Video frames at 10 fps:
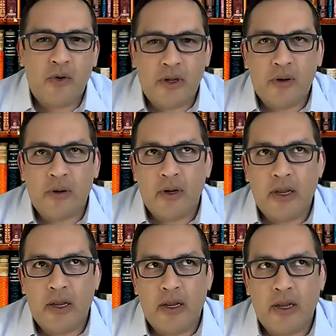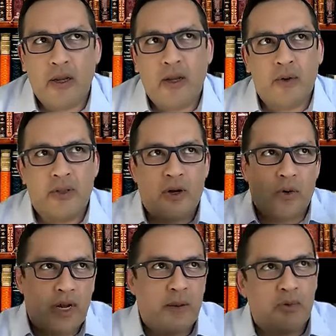their
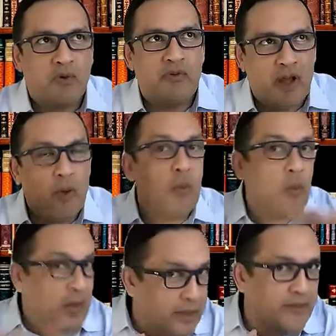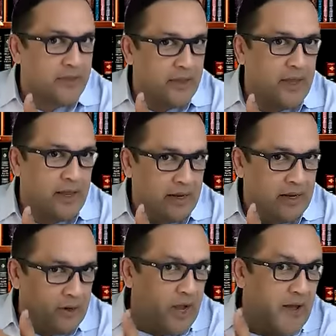credit profile with,
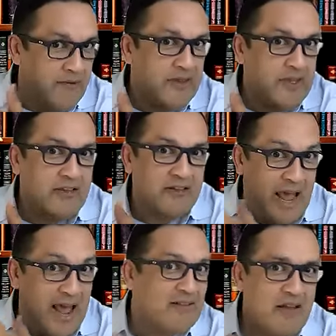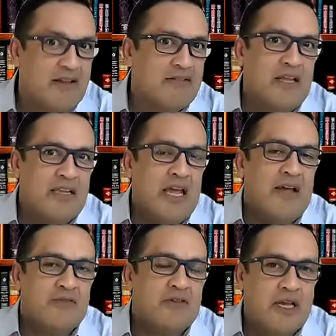you know, having these assets that they
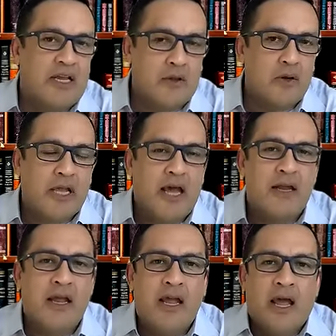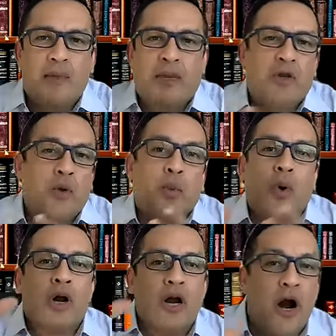have to take a look at? I mean, you
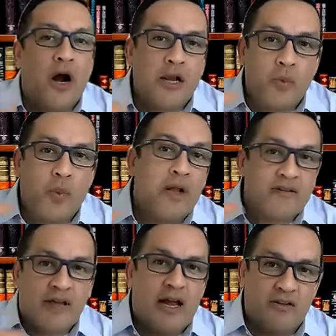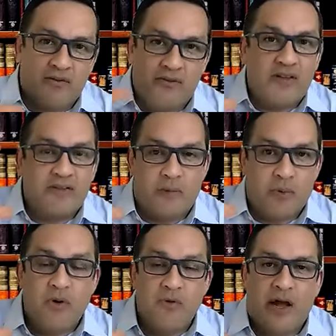work hard on one side to fix their
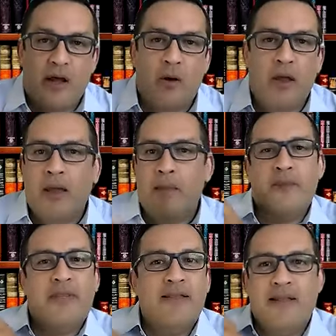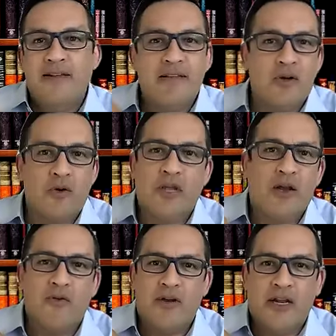profile, but then this little thing
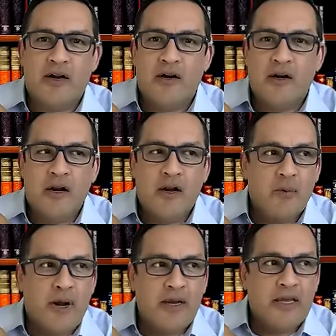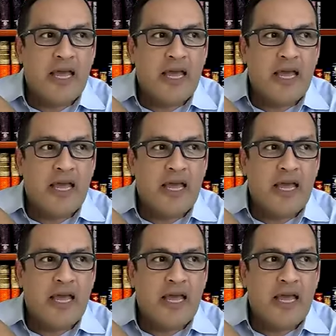over here, right,